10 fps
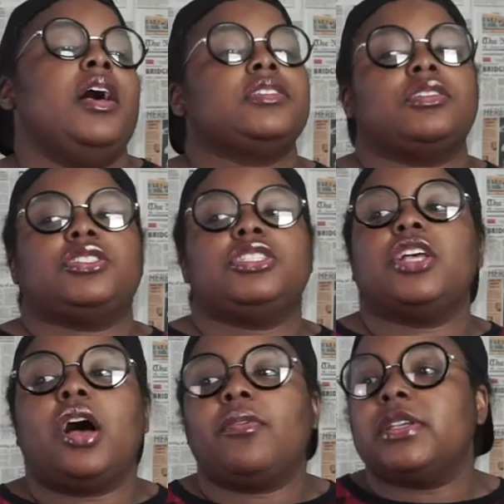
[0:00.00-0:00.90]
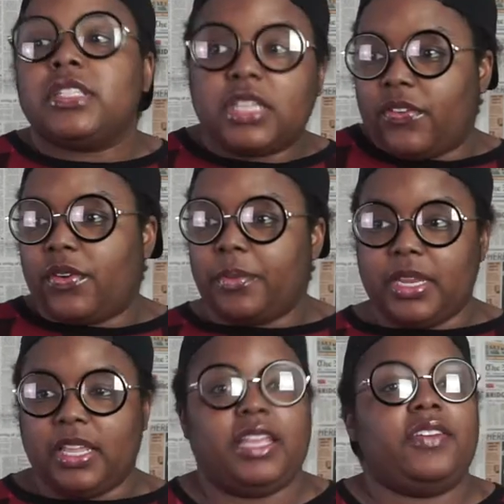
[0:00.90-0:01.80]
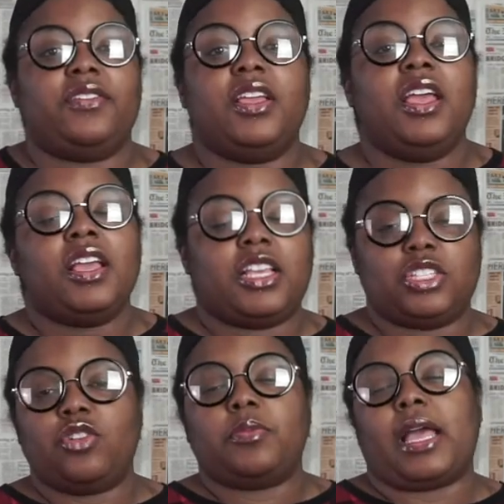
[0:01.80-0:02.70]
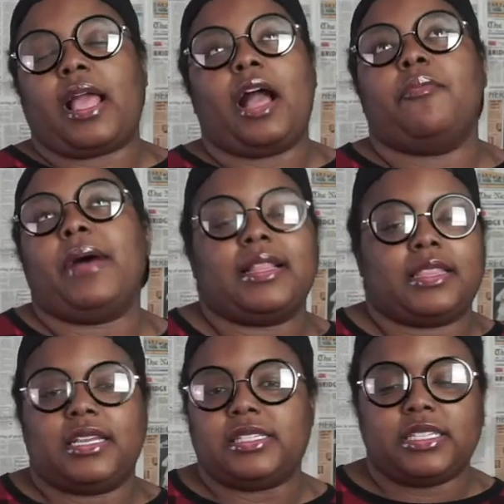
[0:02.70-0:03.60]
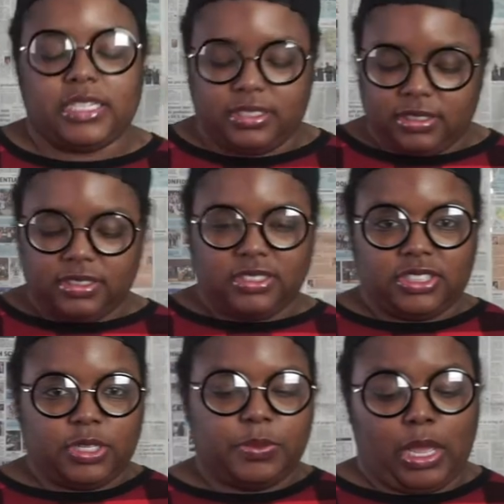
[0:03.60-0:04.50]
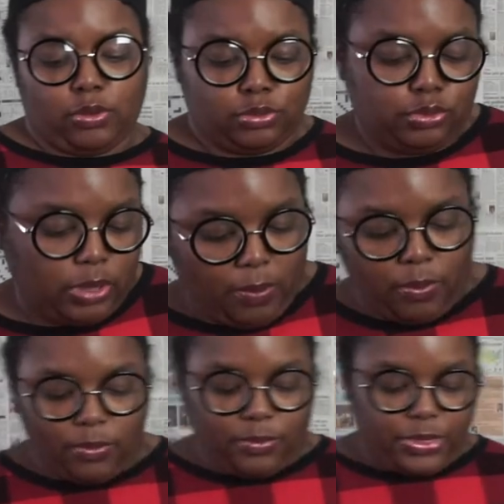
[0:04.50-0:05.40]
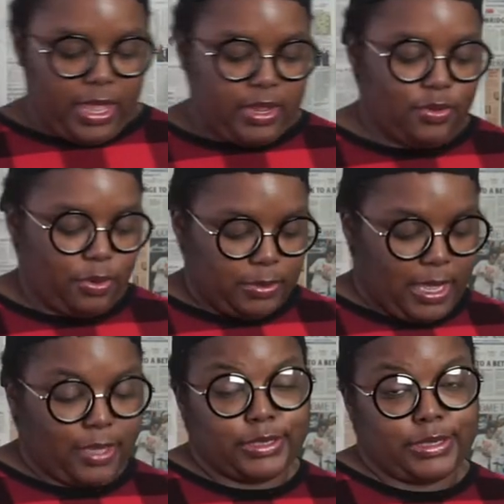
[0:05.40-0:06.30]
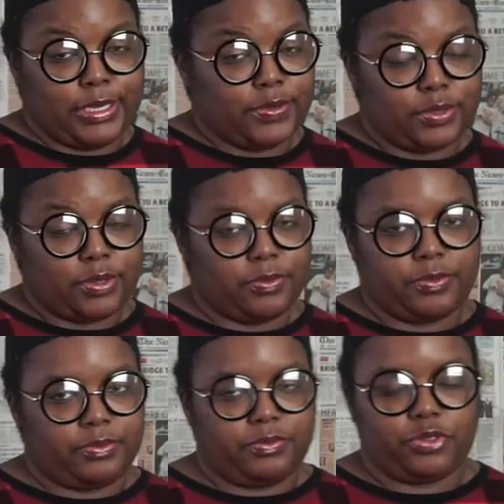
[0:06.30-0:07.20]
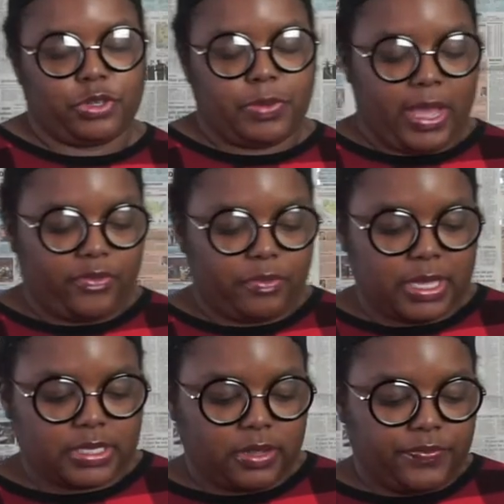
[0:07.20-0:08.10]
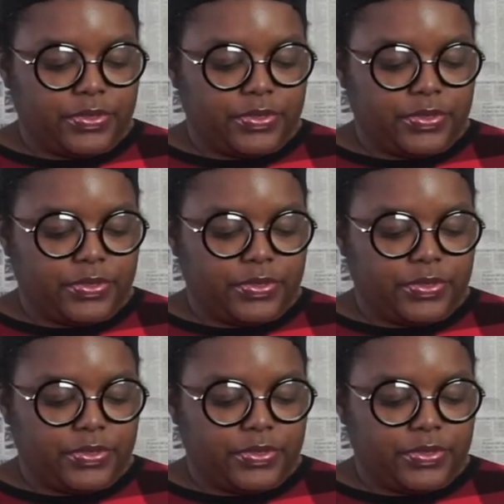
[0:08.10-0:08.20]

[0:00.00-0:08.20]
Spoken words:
So she's always looking for me to give. Because normally like I'll buy things and then she'd be like, ooh, I want that. And normally I'll just give it to her and rebuy it for myself.